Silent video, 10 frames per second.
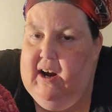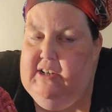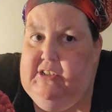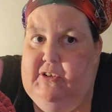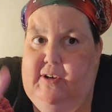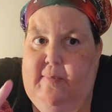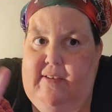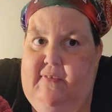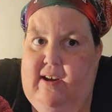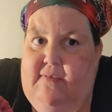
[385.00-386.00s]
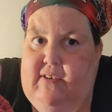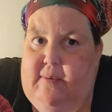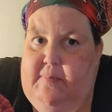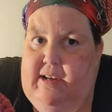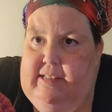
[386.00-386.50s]
I show you my
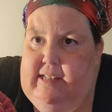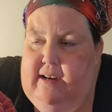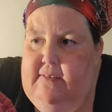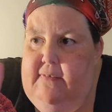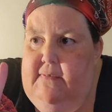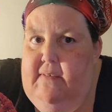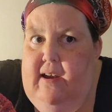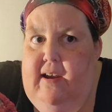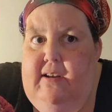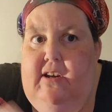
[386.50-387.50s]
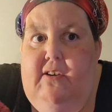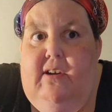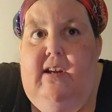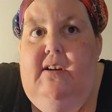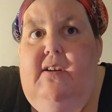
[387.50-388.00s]
favorite pizza and
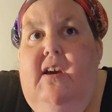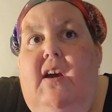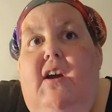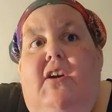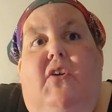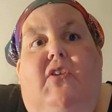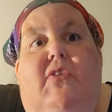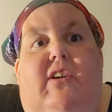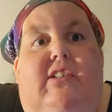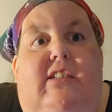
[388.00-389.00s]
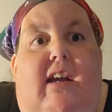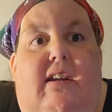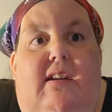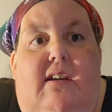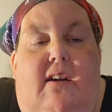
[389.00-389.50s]
you can go to their
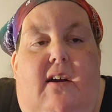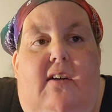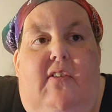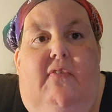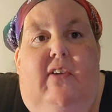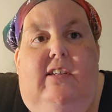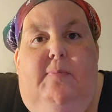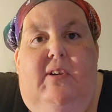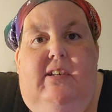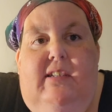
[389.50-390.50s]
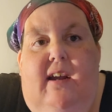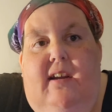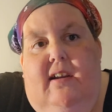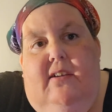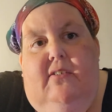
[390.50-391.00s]
site, uh, their Facebook
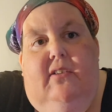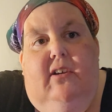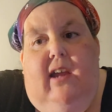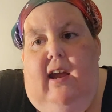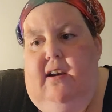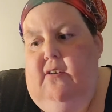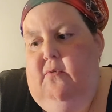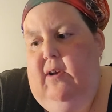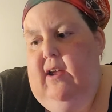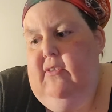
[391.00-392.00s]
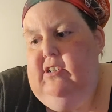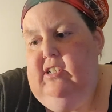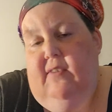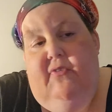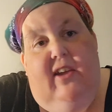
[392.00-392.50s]
site and look at what other
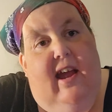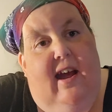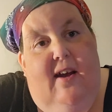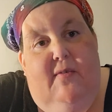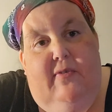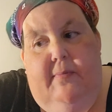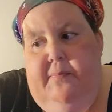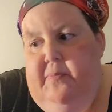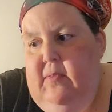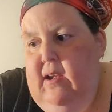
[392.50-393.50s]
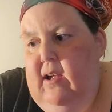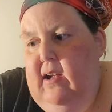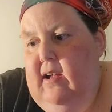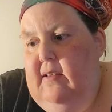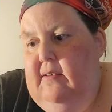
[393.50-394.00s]
stuff they have.
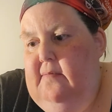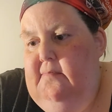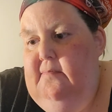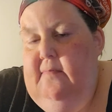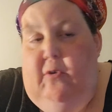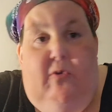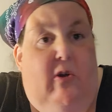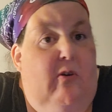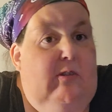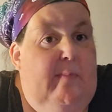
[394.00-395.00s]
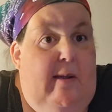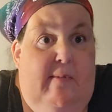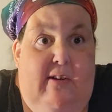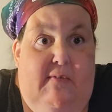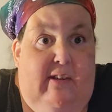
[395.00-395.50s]
Who knows,
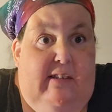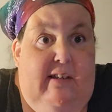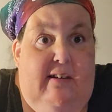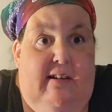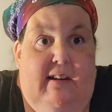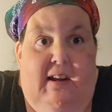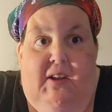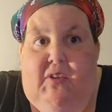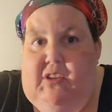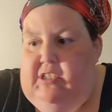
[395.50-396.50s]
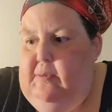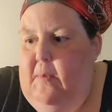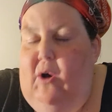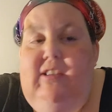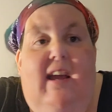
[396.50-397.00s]
maybe you'll visit the
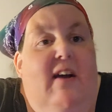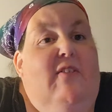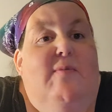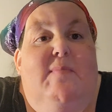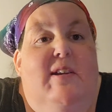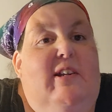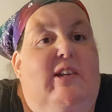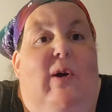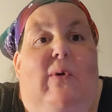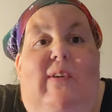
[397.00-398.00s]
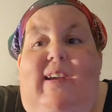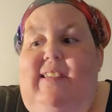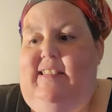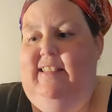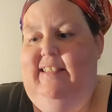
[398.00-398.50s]
small town of
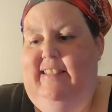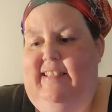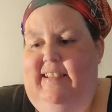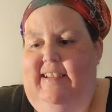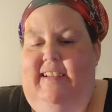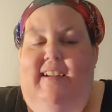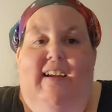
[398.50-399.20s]
Minnedosa.